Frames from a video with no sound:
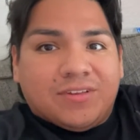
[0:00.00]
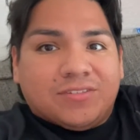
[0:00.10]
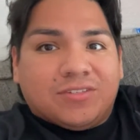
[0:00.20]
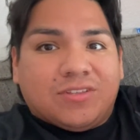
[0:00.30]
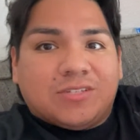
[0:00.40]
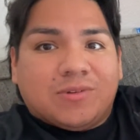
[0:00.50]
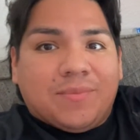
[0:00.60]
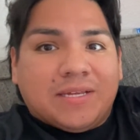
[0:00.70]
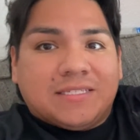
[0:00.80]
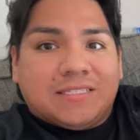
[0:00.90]
so that's why
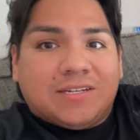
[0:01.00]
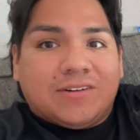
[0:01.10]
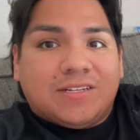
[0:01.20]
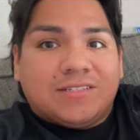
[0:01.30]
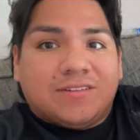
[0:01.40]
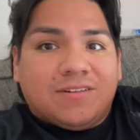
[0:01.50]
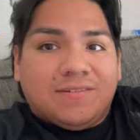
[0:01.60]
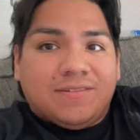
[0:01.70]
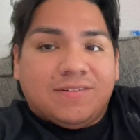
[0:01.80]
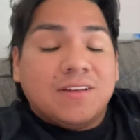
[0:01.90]
my steering is off.
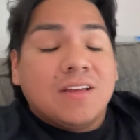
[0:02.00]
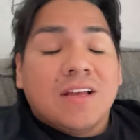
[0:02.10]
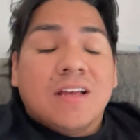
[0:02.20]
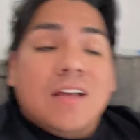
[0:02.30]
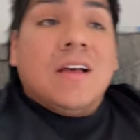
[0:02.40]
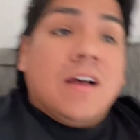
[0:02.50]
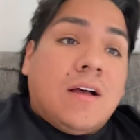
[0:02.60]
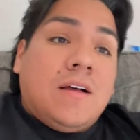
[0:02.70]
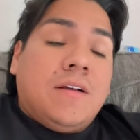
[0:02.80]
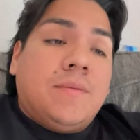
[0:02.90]

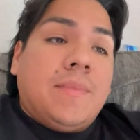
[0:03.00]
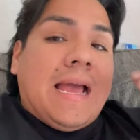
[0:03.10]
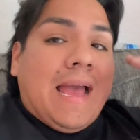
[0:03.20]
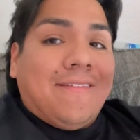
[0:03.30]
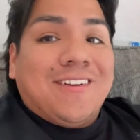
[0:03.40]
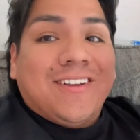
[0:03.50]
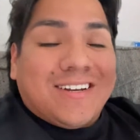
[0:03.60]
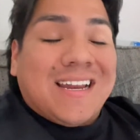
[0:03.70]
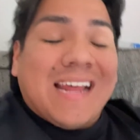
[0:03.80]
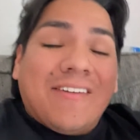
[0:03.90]
Um, I haven't
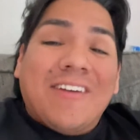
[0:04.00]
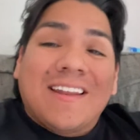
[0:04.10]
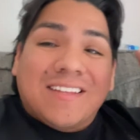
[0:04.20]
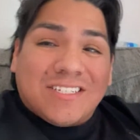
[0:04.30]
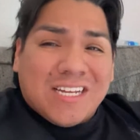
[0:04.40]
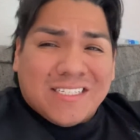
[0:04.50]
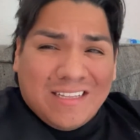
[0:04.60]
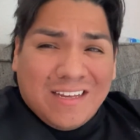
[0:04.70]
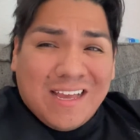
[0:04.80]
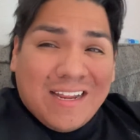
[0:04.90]
looked at it. I haven't had the chance to
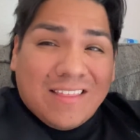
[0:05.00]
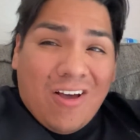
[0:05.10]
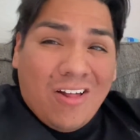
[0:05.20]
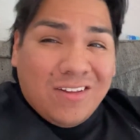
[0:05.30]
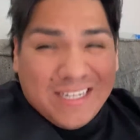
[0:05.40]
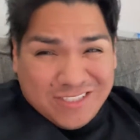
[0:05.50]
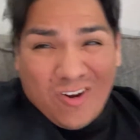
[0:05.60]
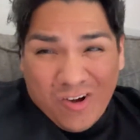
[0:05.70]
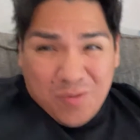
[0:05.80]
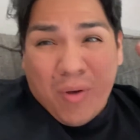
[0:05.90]
look at it. The holidays
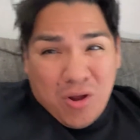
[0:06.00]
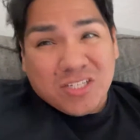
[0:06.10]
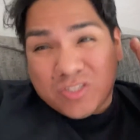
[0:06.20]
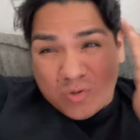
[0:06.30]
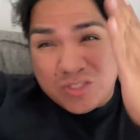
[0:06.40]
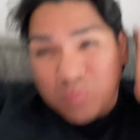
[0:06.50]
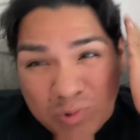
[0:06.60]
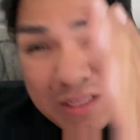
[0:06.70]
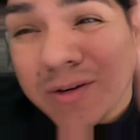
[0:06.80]
are upon us, so it's really,